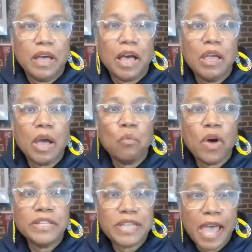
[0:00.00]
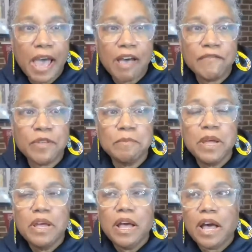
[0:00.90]
I want to have them.
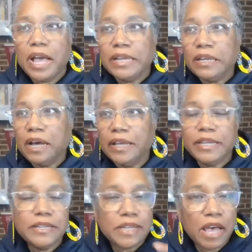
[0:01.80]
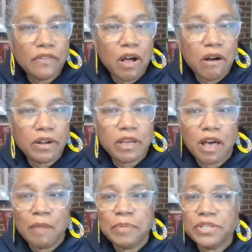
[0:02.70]
I need to have a hard
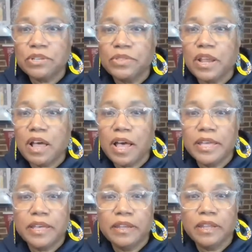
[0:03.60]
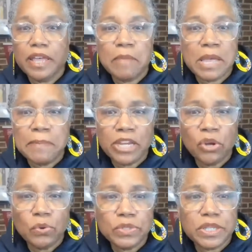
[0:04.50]
copy so that I can like make my
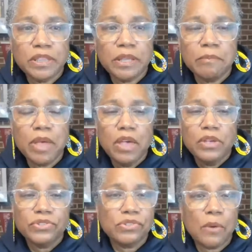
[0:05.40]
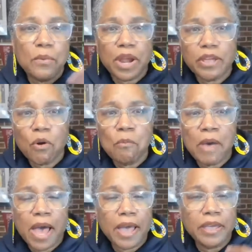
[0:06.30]
notes in them so that when I go
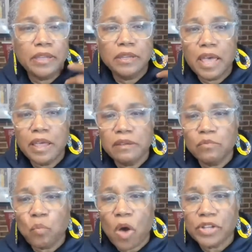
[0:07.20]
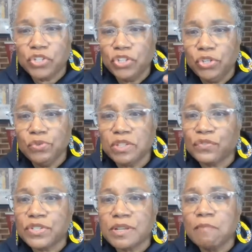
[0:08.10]
back and want to use it
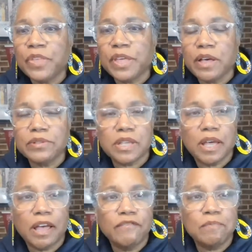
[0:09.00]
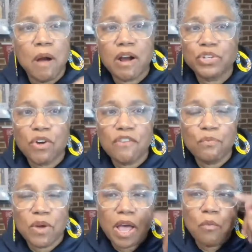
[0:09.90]
for something else, I've marked off
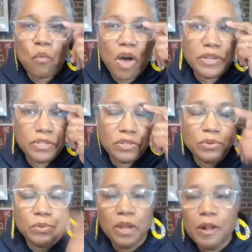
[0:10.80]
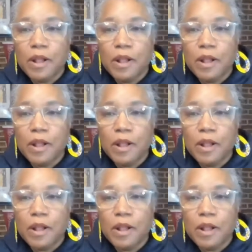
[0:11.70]
what I want to,